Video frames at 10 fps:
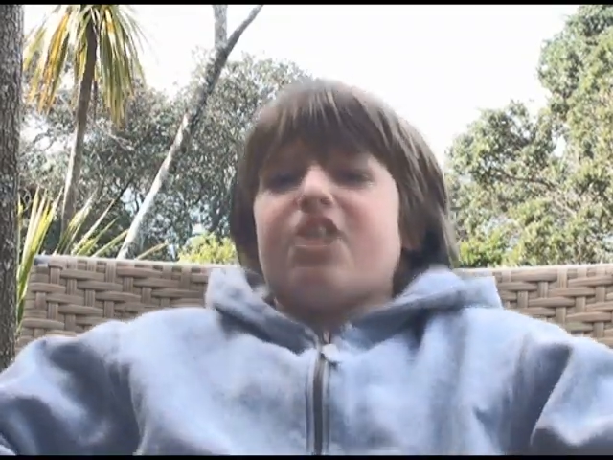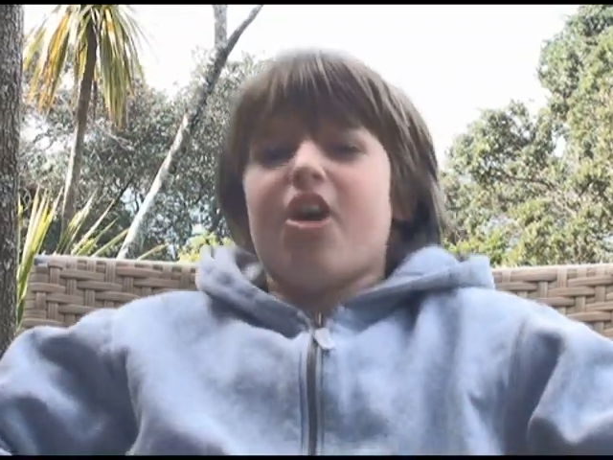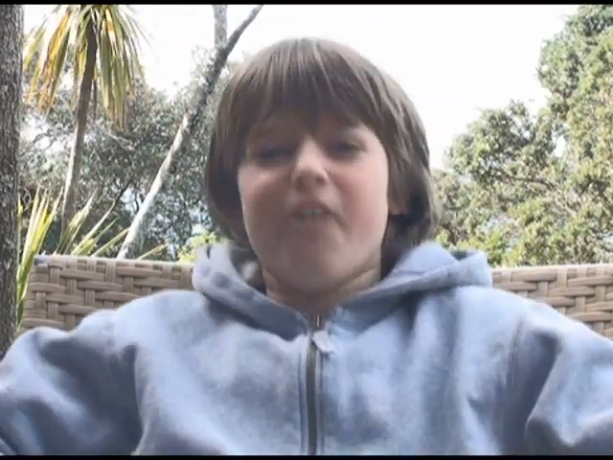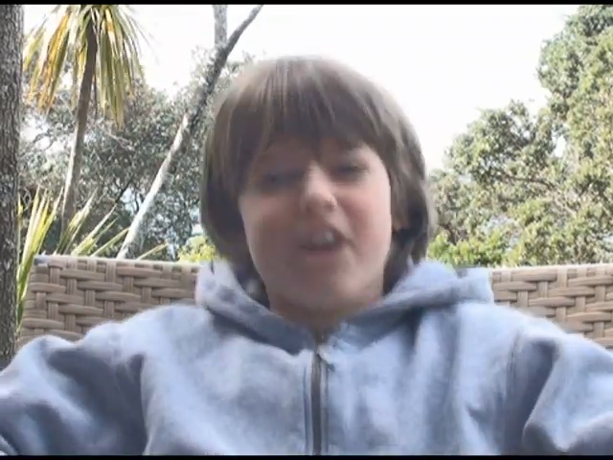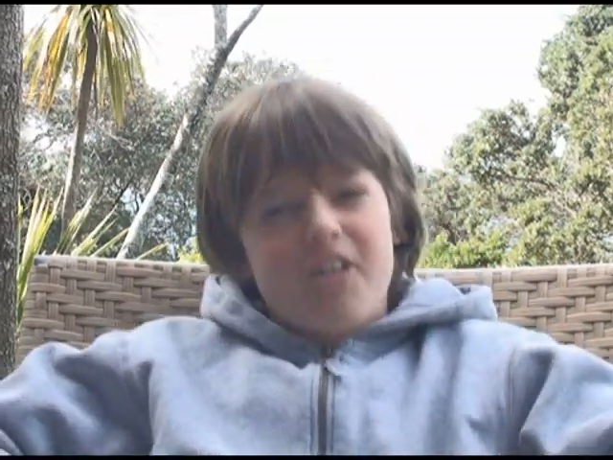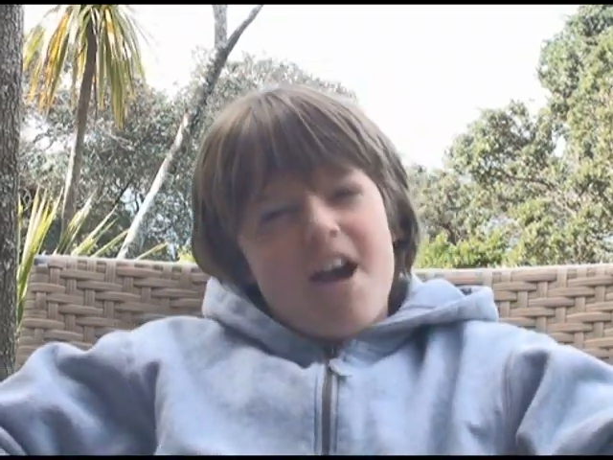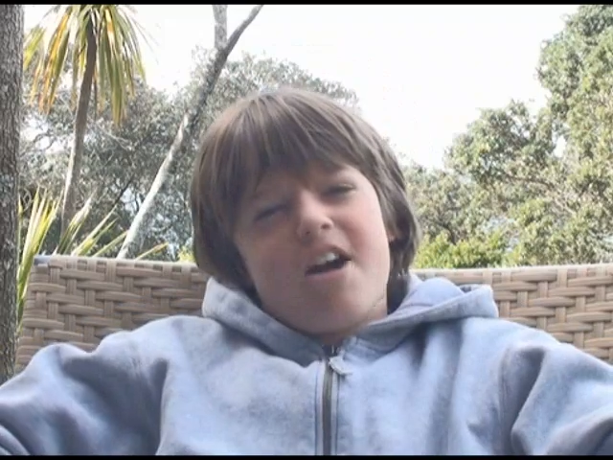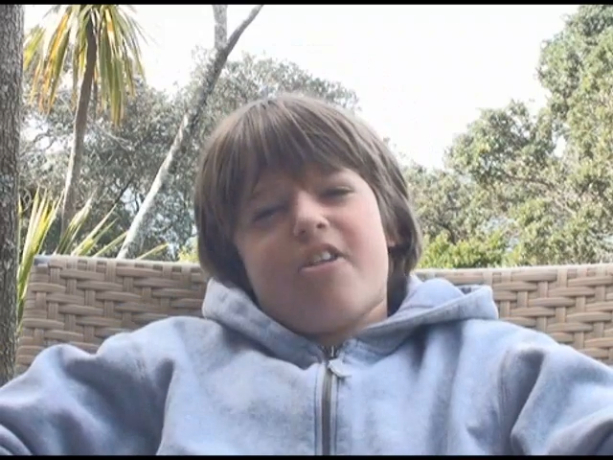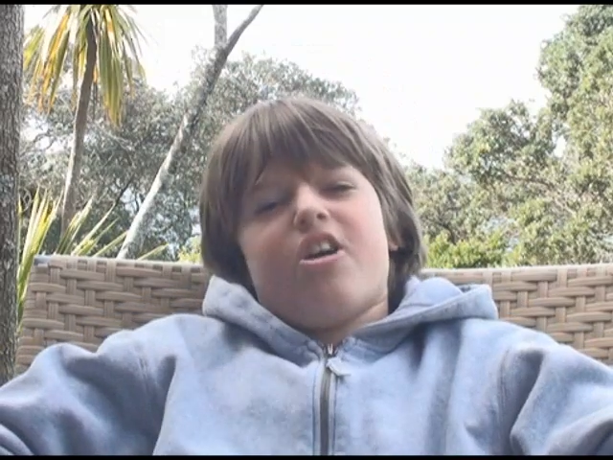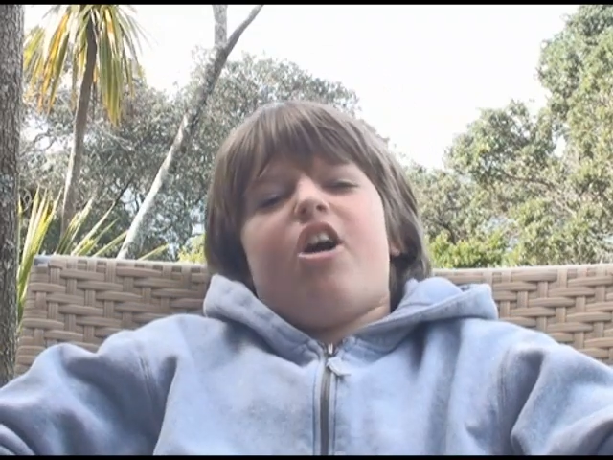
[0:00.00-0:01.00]
going
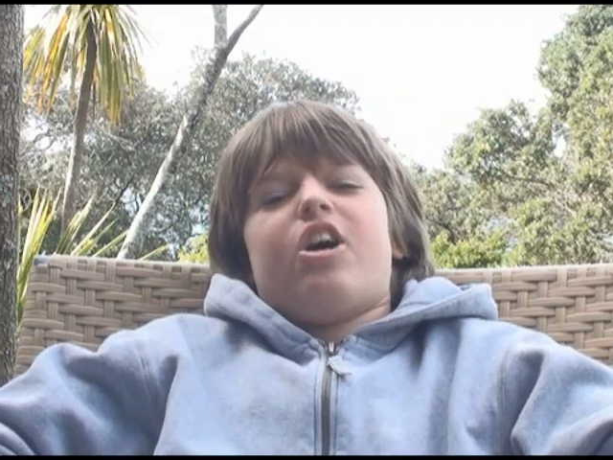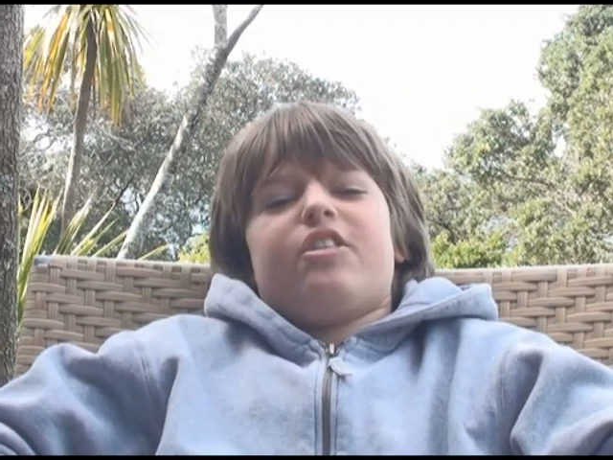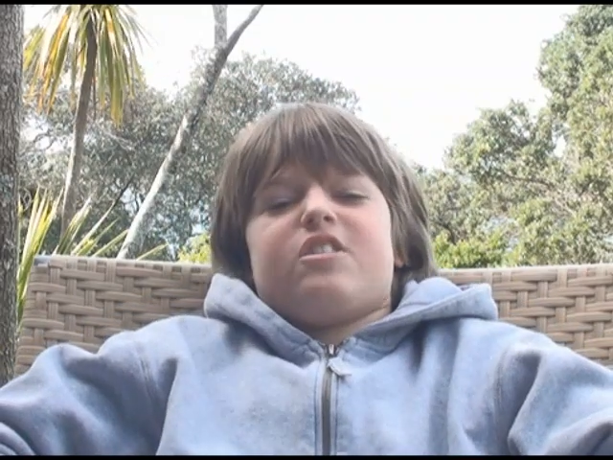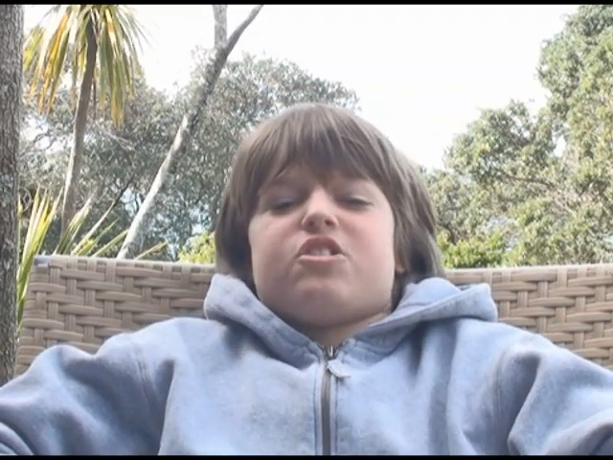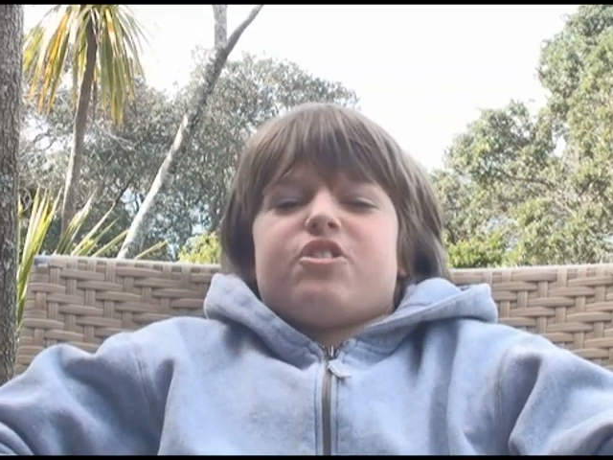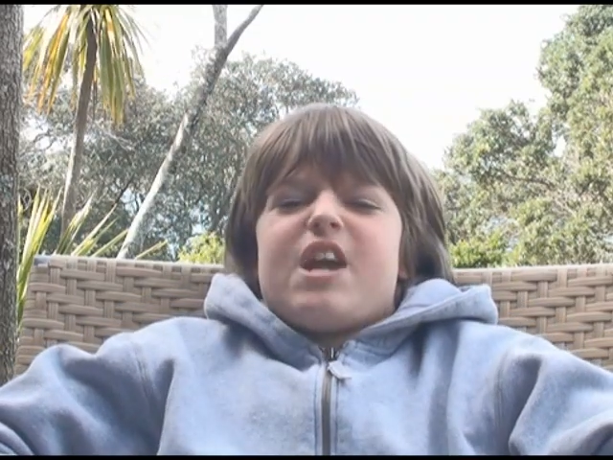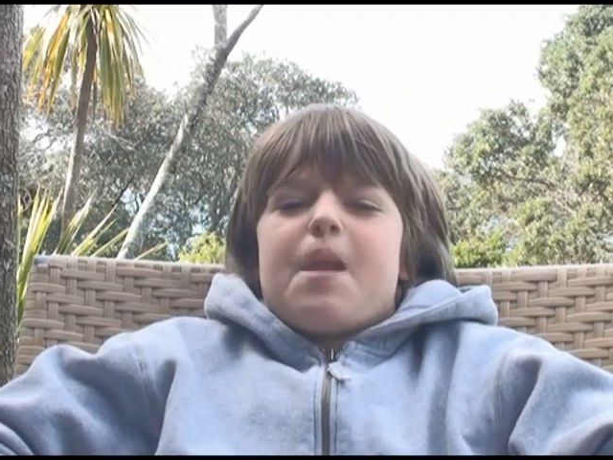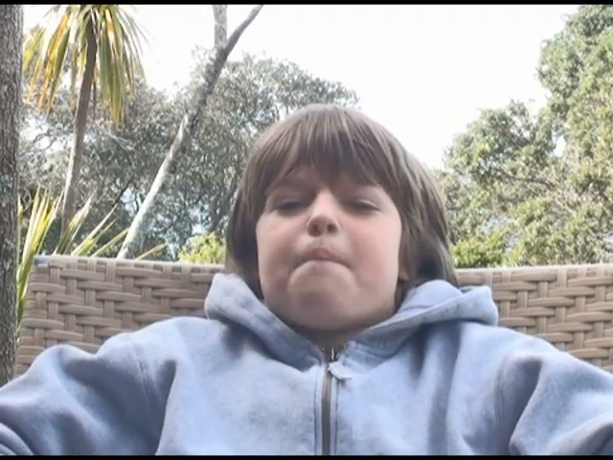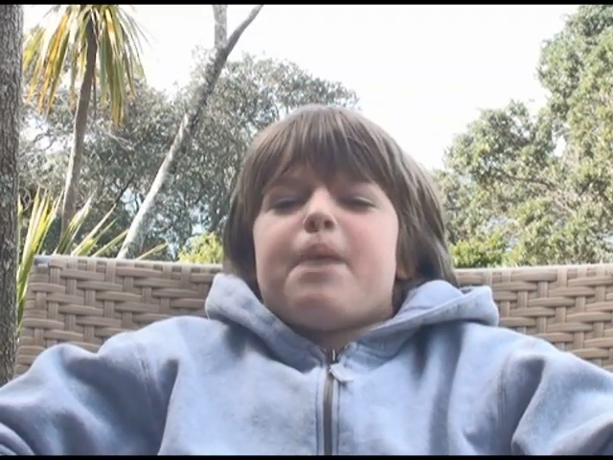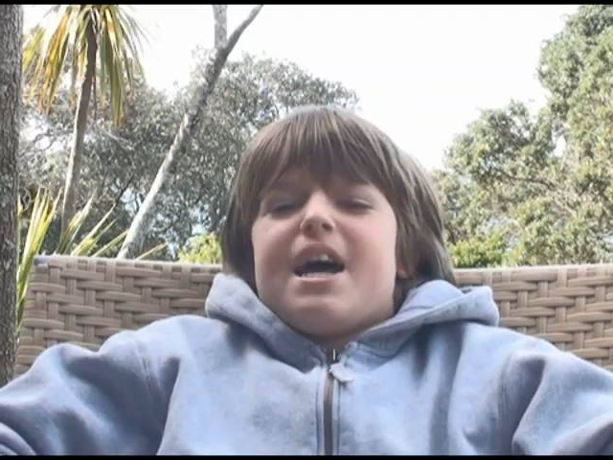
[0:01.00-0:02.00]
around on the
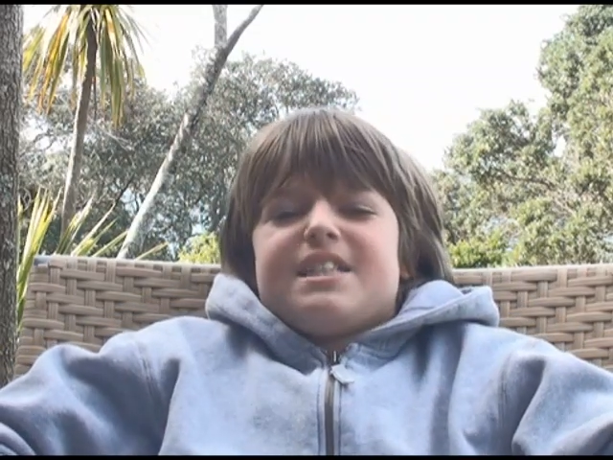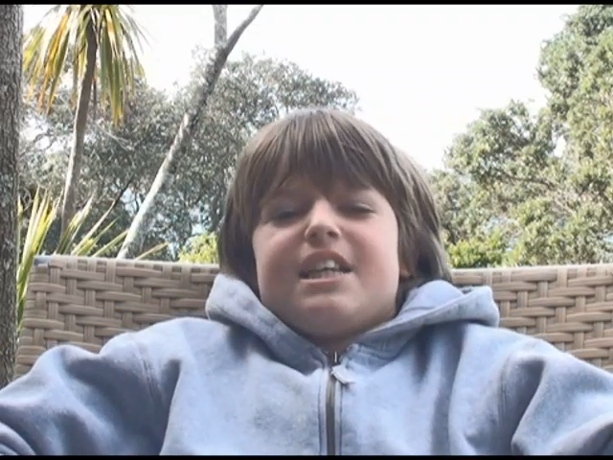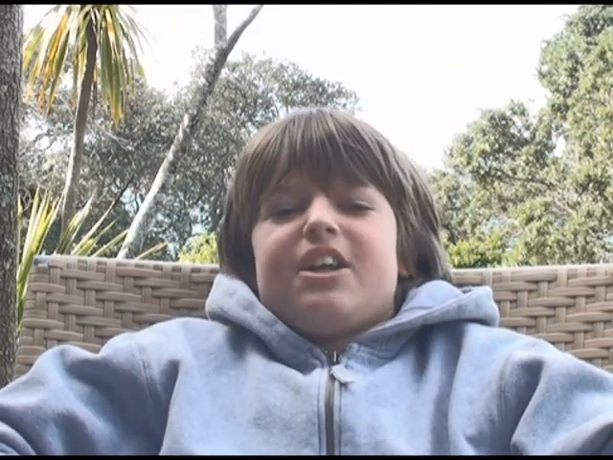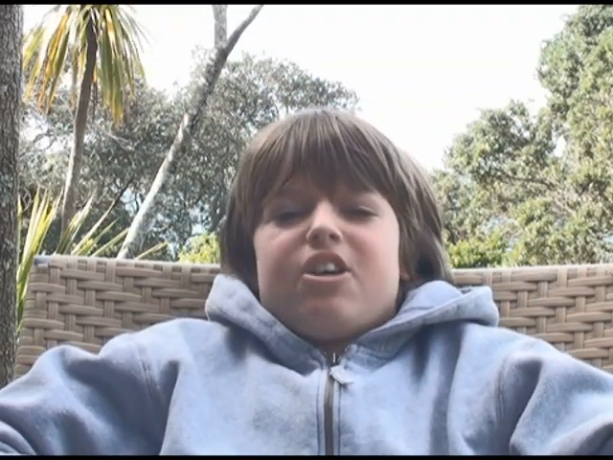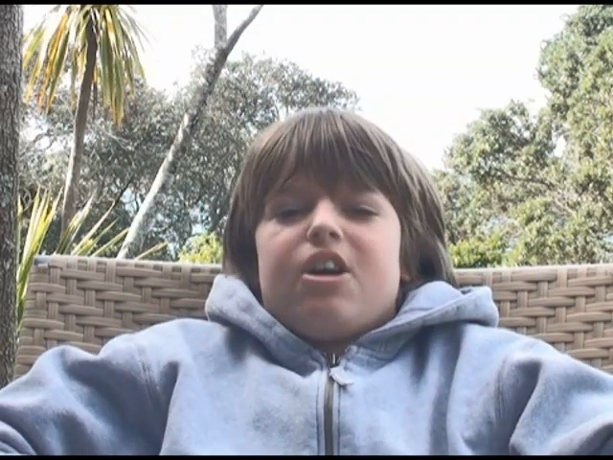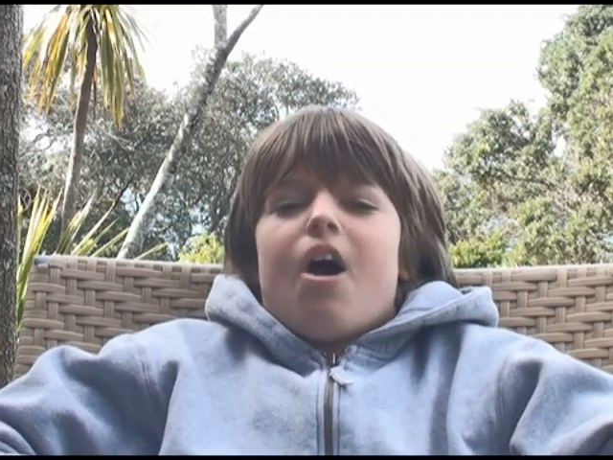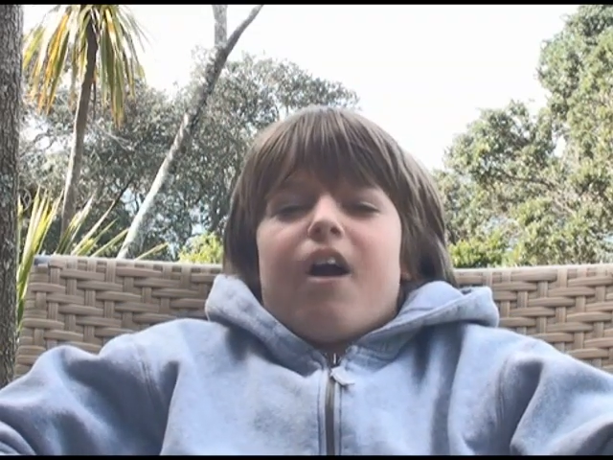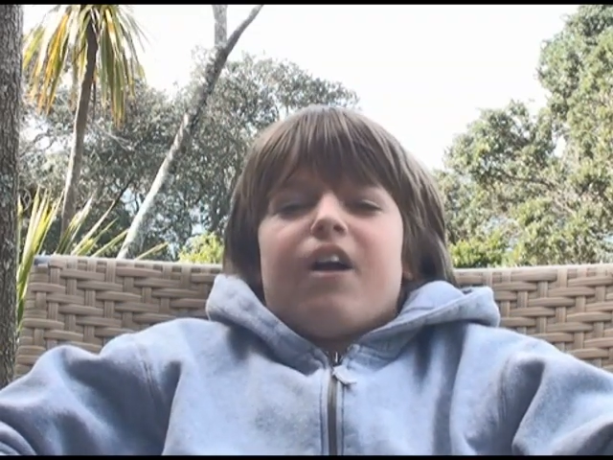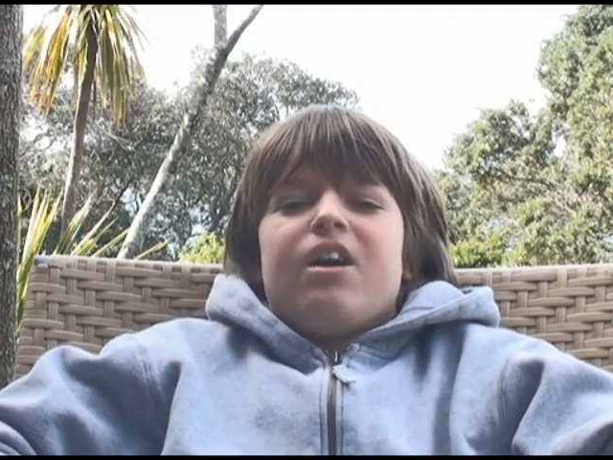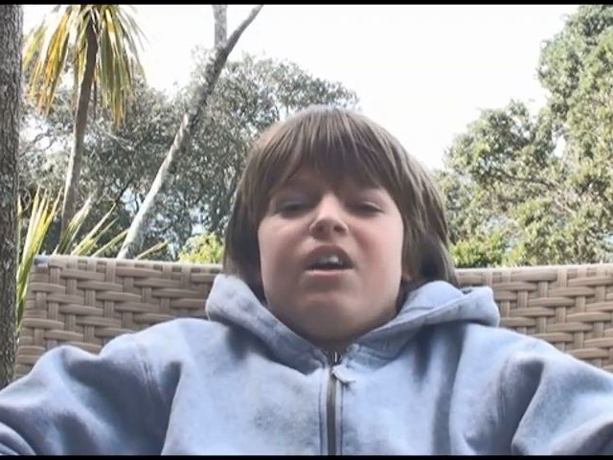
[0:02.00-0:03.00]
street passing your
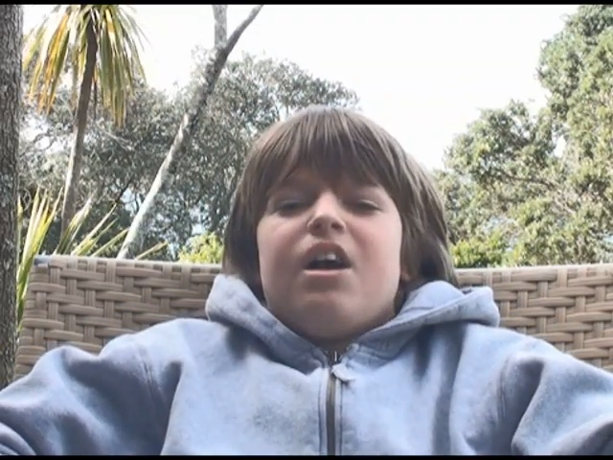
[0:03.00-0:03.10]
car.